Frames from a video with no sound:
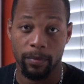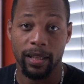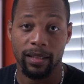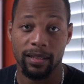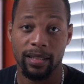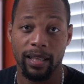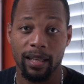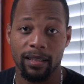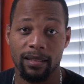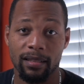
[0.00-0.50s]
Make
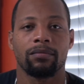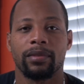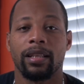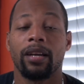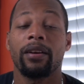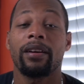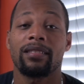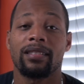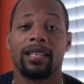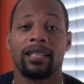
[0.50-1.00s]
sense? Now
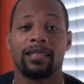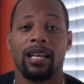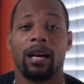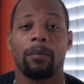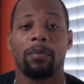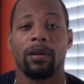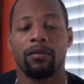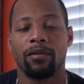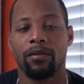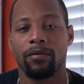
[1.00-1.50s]
here's an
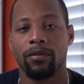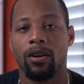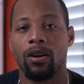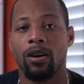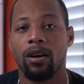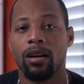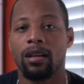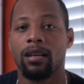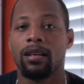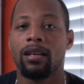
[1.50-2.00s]
example of a
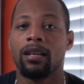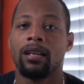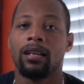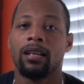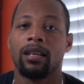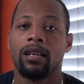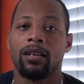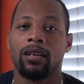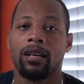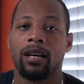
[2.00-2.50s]
vlog.
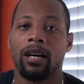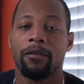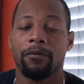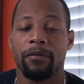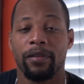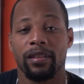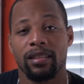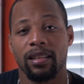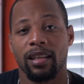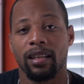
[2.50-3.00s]
I
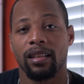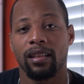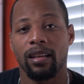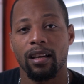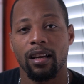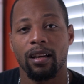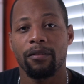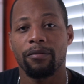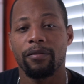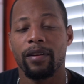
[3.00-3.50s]
visited the
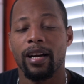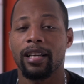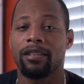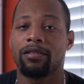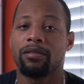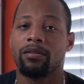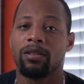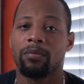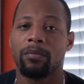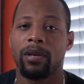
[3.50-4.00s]
color
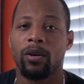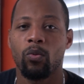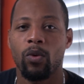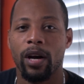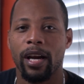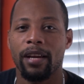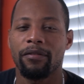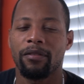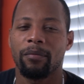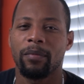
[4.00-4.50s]
factory with my
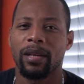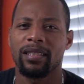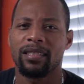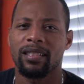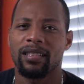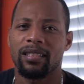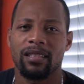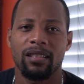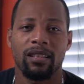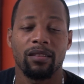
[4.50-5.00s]
wife and my
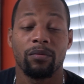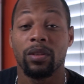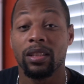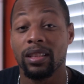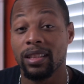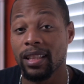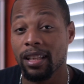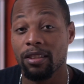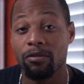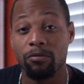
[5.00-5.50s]
sister, and we
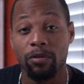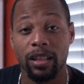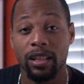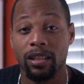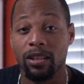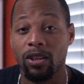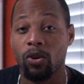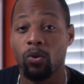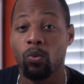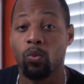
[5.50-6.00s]
didn't really
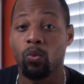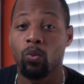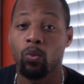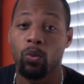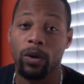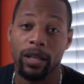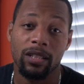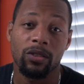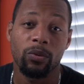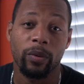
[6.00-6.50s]
know
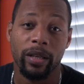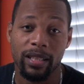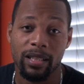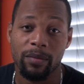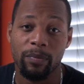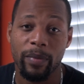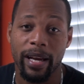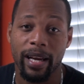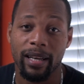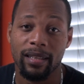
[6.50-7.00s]
what to
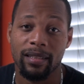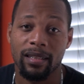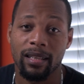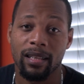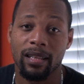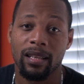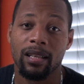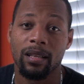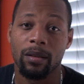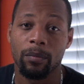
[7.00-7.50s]
expect,
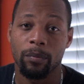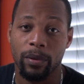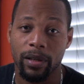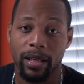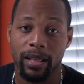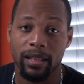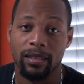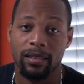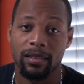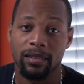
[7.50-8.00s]

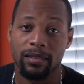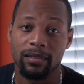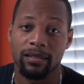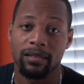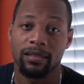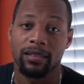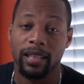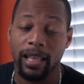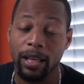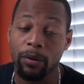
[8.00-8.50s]
but
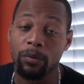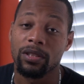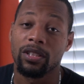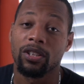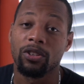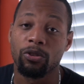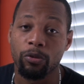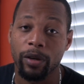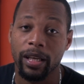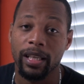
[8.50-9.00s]
it was a
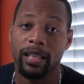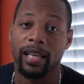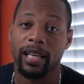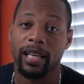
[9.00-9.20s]
great